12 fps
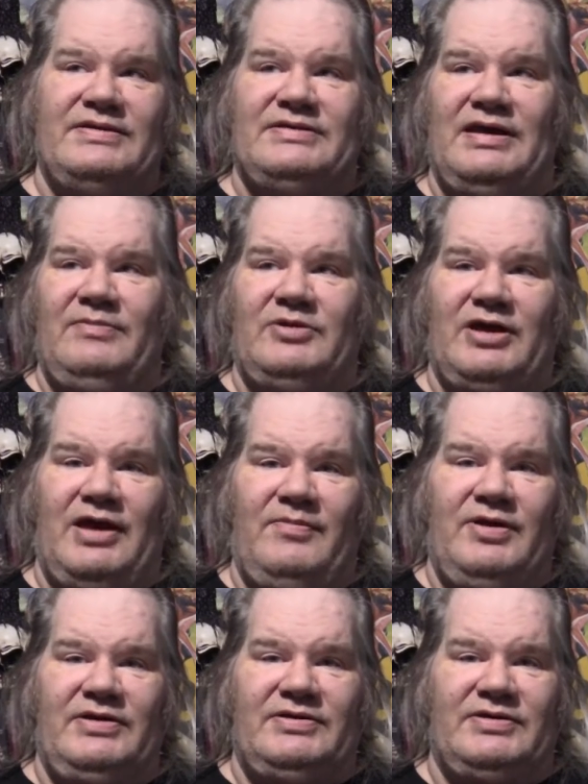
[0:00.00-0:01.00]
the same
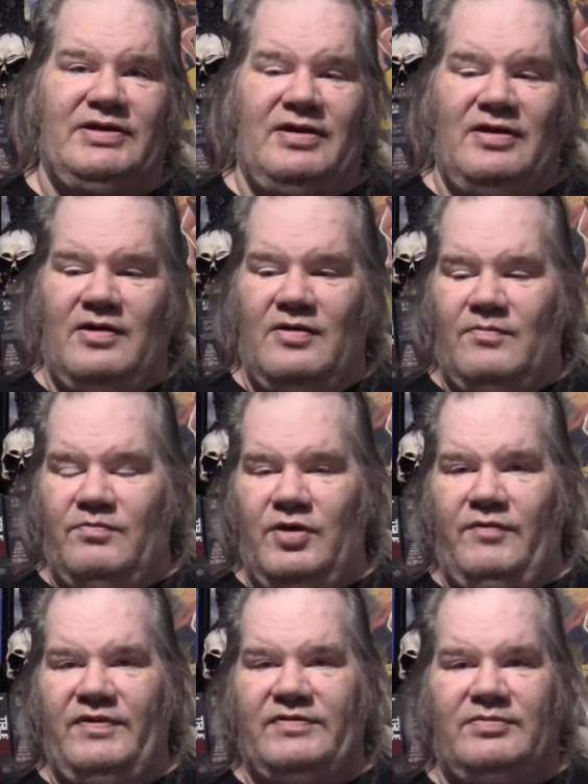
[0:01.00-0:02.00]
time as
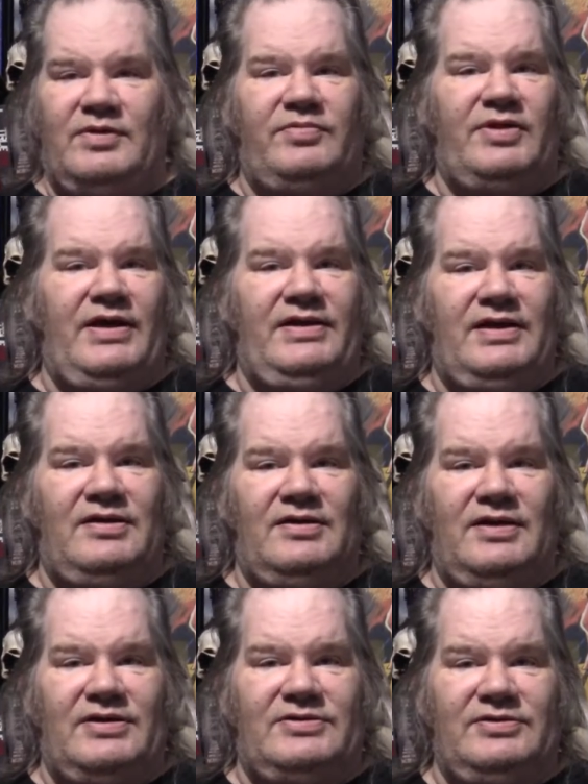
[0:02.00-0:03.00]
movies from the Blind Dead
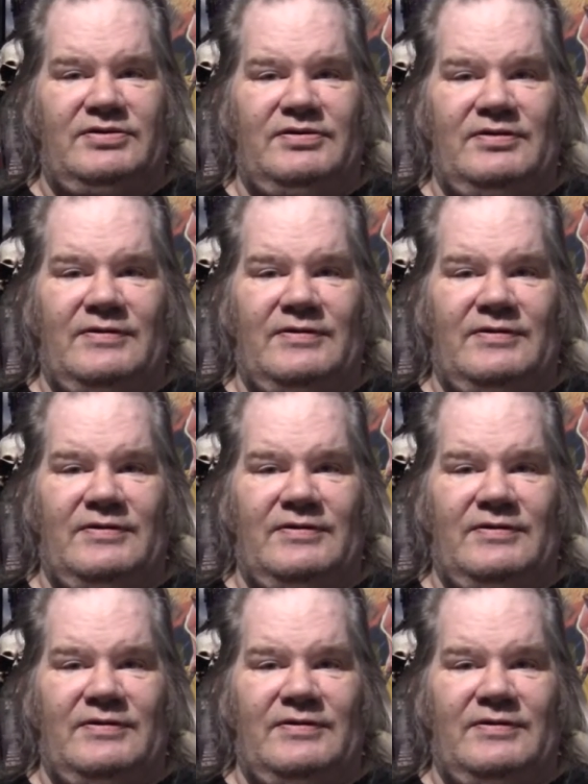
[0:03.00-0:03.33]
collection.